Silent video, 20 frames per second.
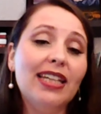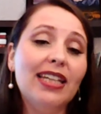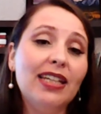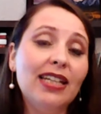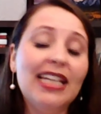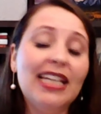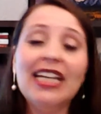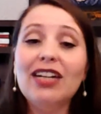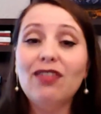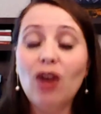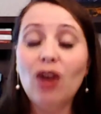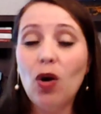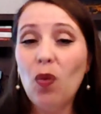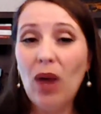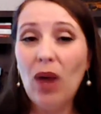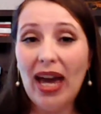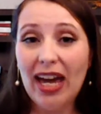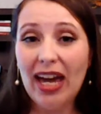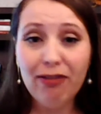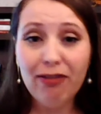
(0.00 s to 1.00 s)
give
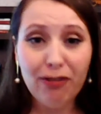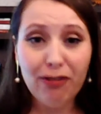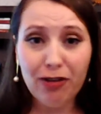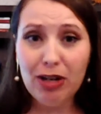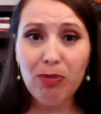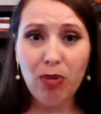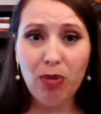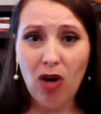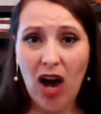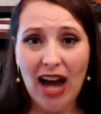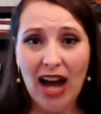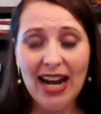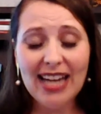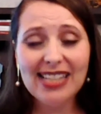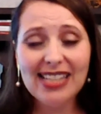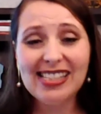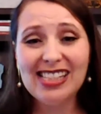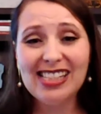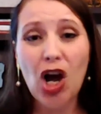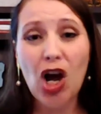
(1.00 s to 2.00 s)
away free
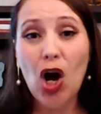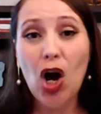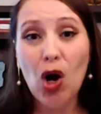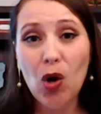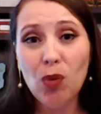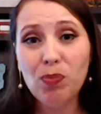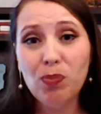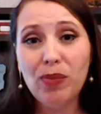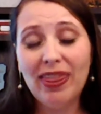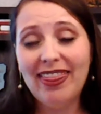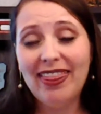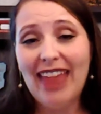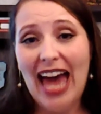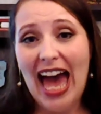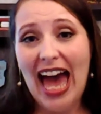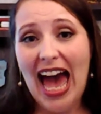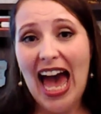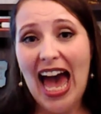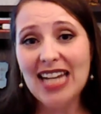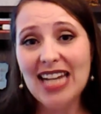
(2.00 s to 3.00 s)
products and hope
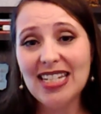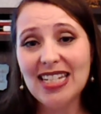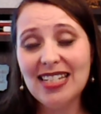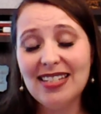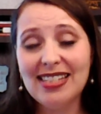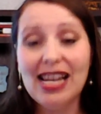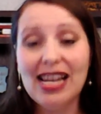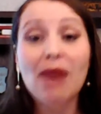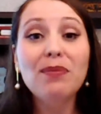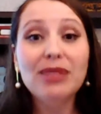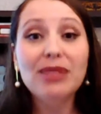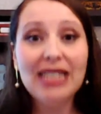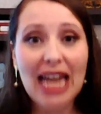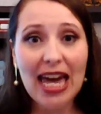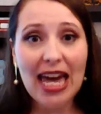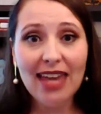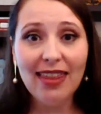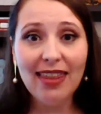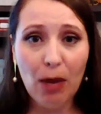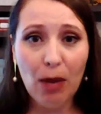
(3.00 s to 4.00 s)
that
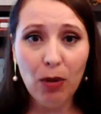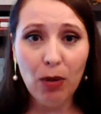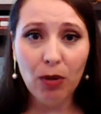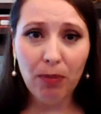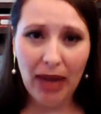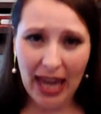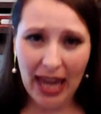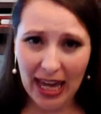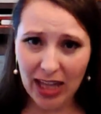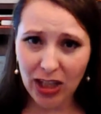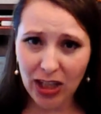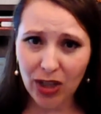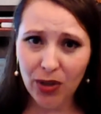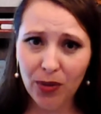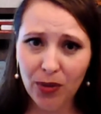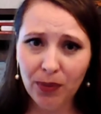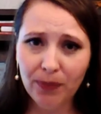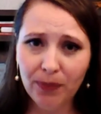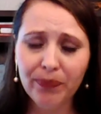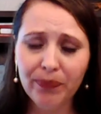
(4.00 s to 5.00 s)
someday they will pay
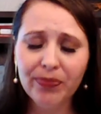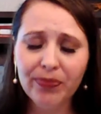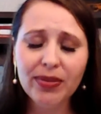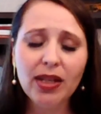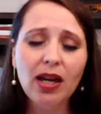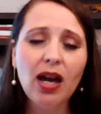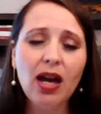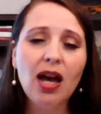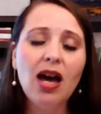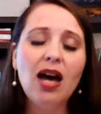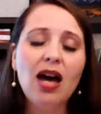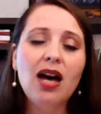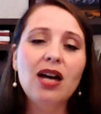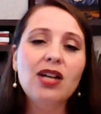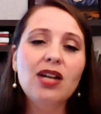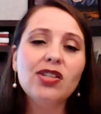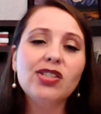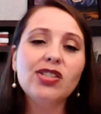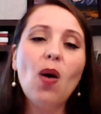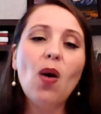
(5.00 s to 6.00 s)
you.
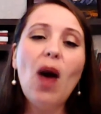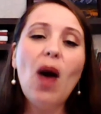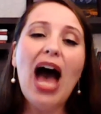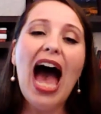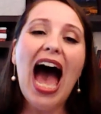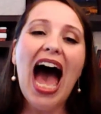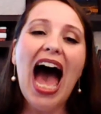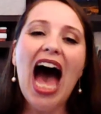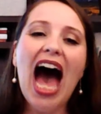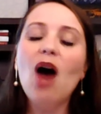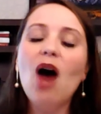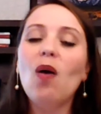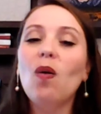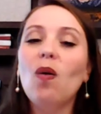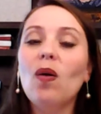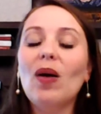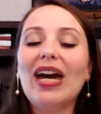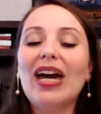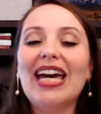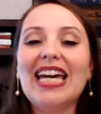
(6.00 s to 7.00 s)
So
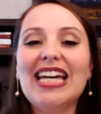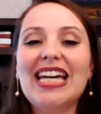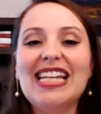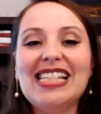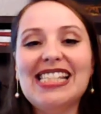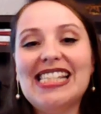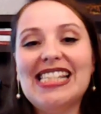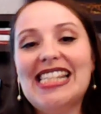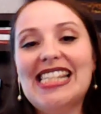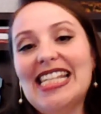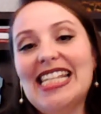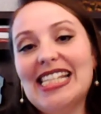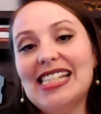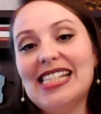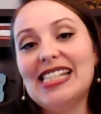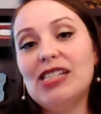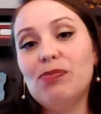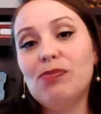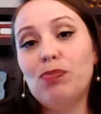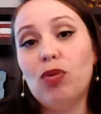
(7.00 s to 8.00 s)
how is
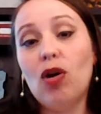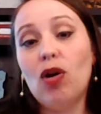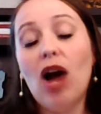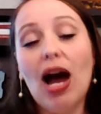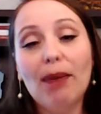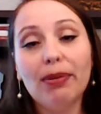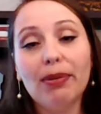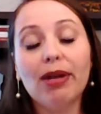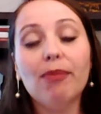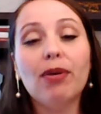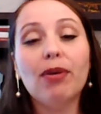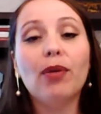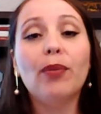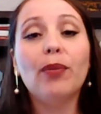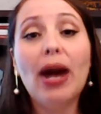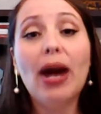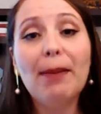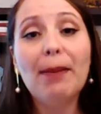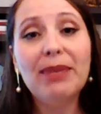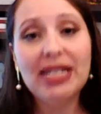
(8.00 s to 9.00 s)
this problem
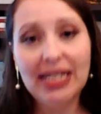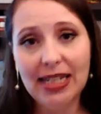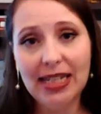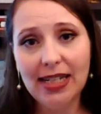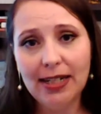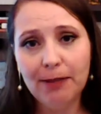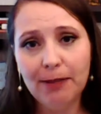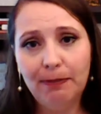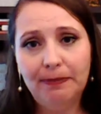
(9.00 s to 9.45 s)
remedied?